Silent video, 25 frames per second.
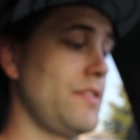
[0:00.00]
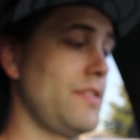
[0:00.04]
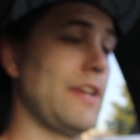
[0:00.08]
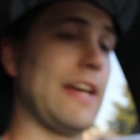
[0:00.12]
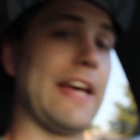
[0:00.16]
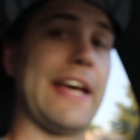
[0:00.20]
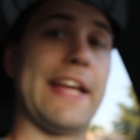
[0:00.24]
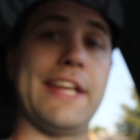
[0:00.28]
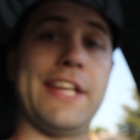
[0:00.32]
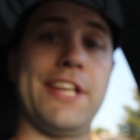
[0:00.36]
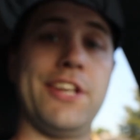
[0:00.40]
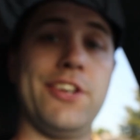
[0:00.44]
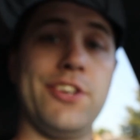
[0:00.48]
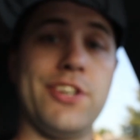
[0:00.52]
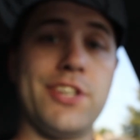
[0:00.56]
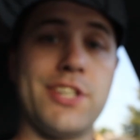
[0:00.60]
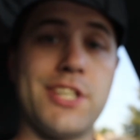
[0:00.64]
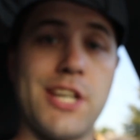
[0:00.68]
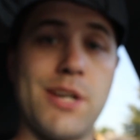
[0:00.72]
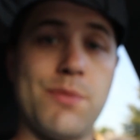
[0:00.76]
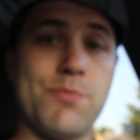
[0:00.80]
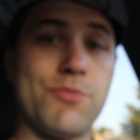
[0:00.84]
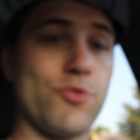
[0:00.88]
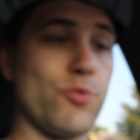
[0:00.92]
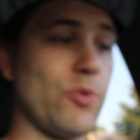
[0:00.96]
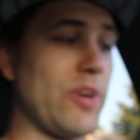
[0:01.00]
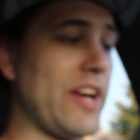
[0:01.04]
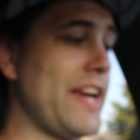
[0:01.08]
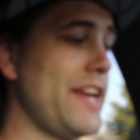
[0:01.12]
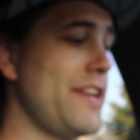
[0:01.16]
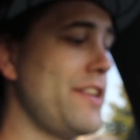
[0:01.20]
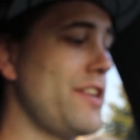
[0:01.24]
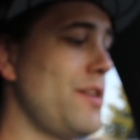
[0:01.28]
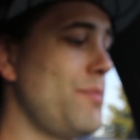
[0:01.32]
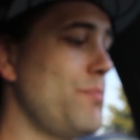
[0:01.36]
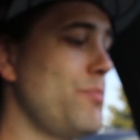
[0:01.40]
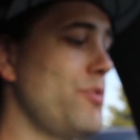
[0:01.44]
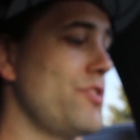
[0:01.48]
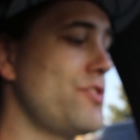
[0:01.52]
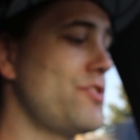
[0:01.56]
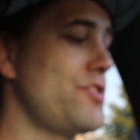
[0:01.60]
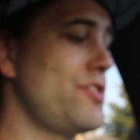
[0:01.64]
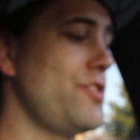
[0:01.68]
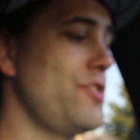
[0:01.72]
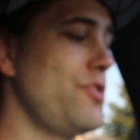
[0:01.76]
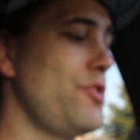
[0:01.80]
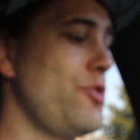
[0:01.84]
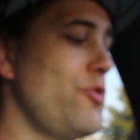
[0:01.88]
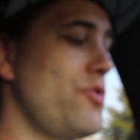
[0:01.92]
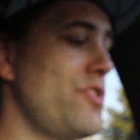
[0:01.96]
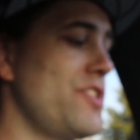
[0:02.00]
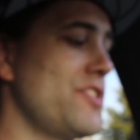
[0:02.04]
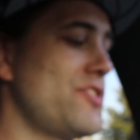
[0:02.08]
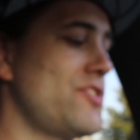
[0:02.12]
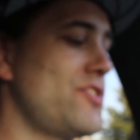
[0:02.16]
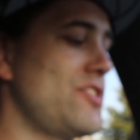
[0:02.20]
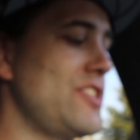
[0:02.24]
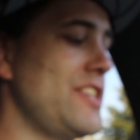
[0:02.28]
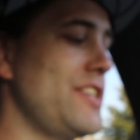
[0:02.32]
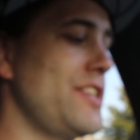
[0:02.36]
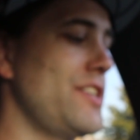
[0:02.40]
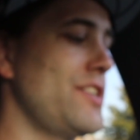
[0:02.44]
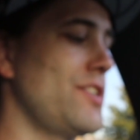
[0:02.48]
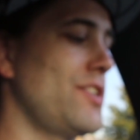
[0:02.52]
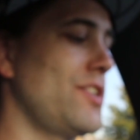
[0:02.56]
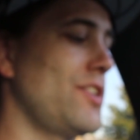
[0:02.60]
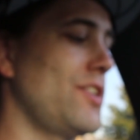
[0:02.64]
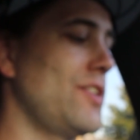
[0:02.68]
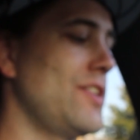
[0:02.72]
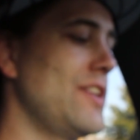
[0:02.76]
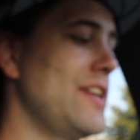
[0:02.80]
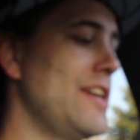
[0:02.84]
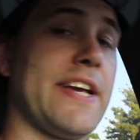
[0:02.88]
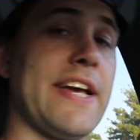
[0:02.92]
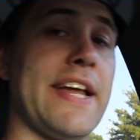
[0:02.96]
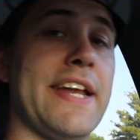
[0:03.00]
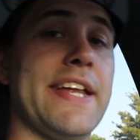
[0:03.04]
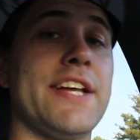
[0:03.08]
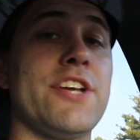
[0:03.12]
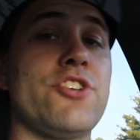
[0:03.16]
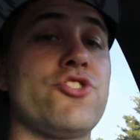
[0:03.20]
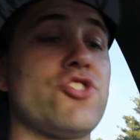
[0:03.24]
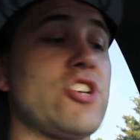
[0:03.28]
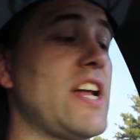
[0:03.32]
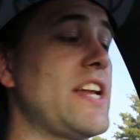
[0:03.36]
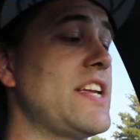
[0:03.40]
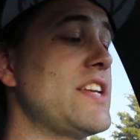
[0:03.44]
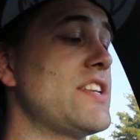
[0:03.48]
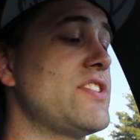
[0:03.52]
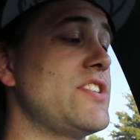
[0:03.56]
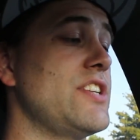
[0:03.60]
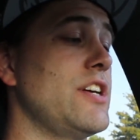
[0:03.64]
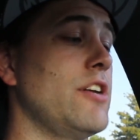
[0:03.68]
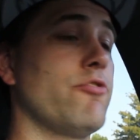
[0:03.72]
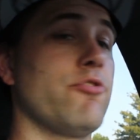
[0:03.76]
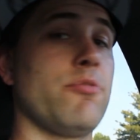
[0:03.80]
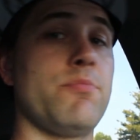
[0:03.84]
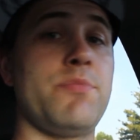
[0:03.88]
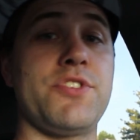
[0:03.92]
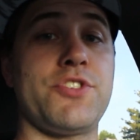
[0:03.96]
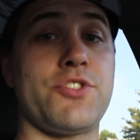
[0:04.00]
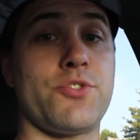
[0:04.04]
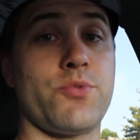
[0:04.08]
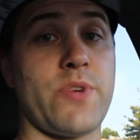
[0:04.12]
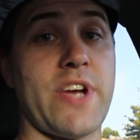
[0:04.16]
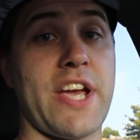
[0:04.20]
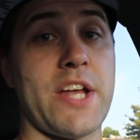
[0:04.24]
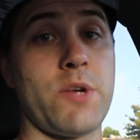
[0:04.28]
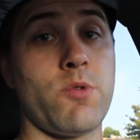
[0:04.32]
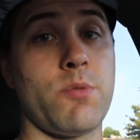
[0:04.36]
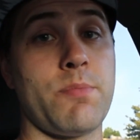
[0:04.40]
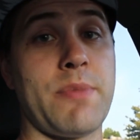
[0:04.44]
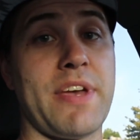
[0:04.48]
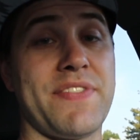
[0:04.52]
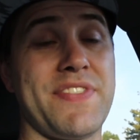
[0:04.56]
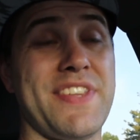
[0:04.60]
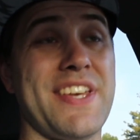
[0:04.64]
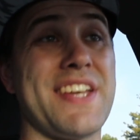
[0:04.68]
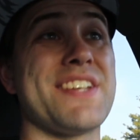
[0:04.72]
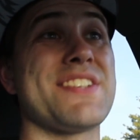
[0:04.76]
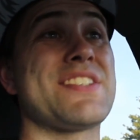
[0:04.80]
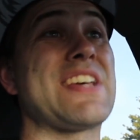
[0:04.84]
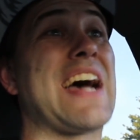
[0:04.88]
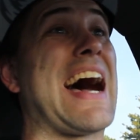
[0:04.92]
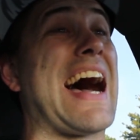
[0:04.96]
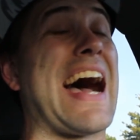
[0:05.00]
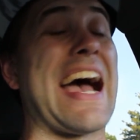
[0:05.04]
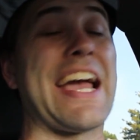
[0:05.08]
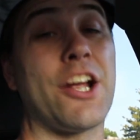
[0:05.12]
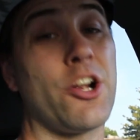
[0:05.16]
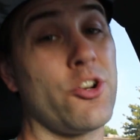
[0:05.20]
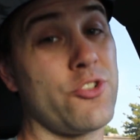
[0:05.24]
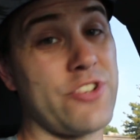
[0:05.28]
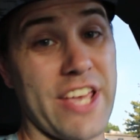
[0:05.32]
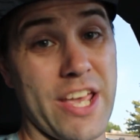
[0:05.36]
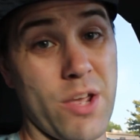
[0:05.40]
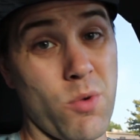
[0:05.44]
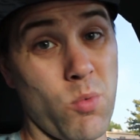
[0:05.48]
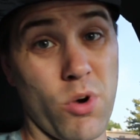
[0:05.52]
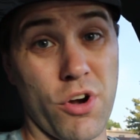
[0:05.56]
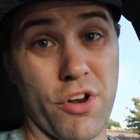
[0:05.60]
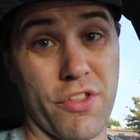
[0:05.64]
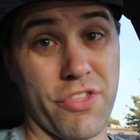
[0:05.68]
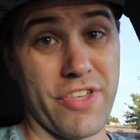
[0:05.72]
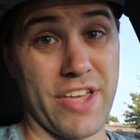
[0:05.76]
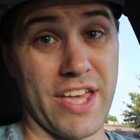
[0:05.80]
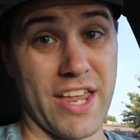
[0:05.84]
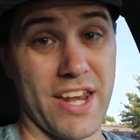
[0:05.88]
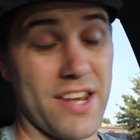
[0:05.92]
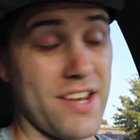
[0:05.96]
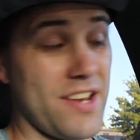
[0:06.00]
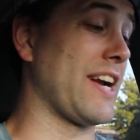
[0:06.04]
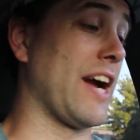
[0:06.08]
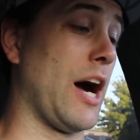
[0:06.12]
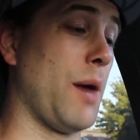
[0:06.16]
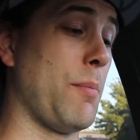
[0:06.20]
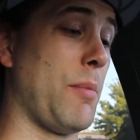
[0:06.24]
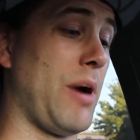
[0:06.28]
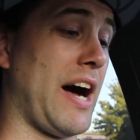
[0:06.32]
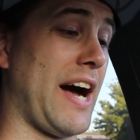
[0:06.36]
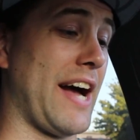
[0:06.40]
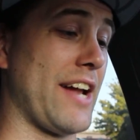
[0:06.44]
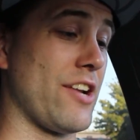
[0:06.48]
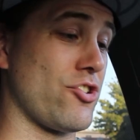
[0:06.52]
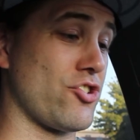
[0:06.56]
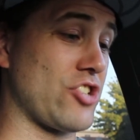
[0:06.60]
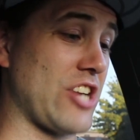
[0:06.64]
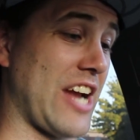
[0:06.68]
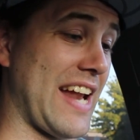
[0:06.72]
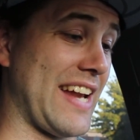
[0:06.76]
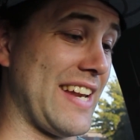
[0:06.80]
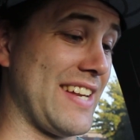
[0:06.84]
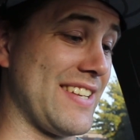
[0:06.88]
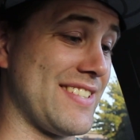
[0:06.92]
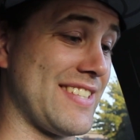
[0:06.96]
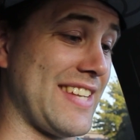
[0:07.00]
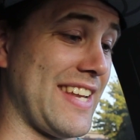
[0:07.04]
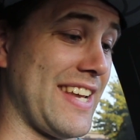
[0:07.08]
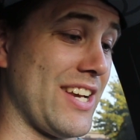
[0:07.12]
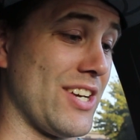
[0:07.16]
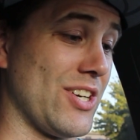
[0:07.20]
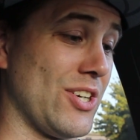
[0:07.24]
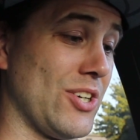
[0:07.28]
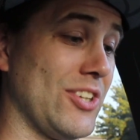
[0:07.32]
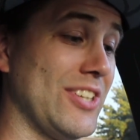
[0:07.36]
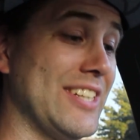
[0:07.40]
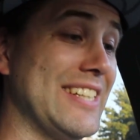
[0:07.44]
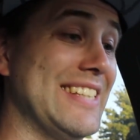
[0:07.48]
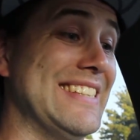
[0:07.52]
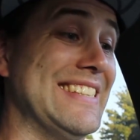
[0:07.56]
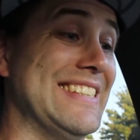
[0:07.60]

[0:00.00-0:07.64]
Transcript: And here comes raid number 2, the Seal. Getting a shiny Seal from this raid would make the entire day worth it. Come on, shiny Seal!